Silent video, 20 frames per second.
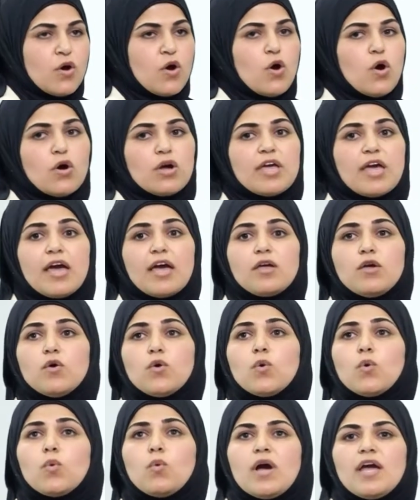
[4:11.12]
Okay,
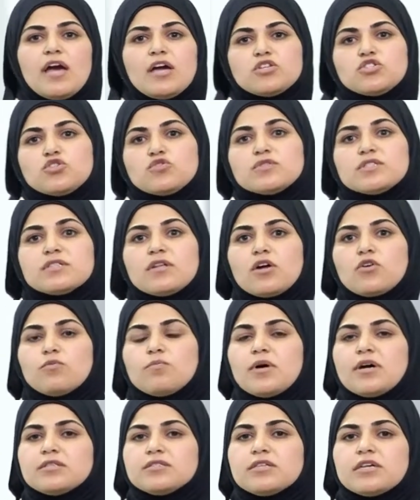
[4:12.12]
why I choose
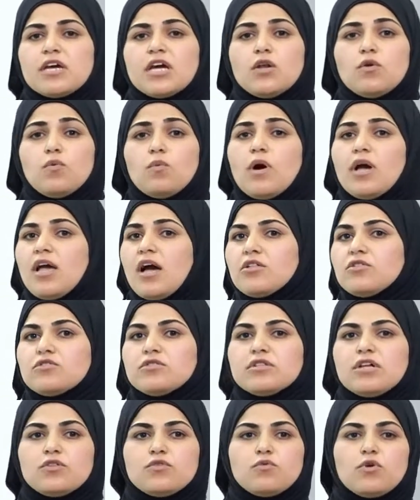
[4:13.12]
nanoparticle? Why I did
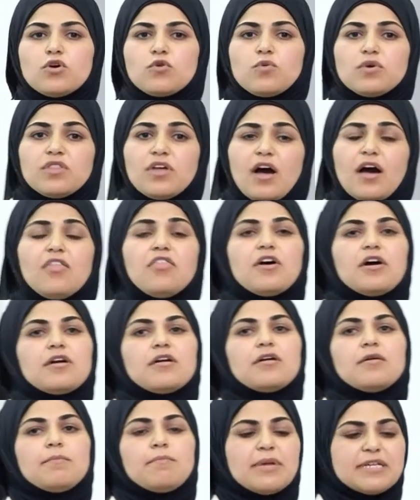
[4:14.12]
not work with other
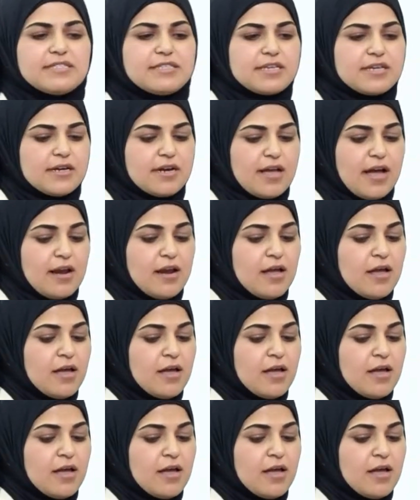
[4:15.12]
material?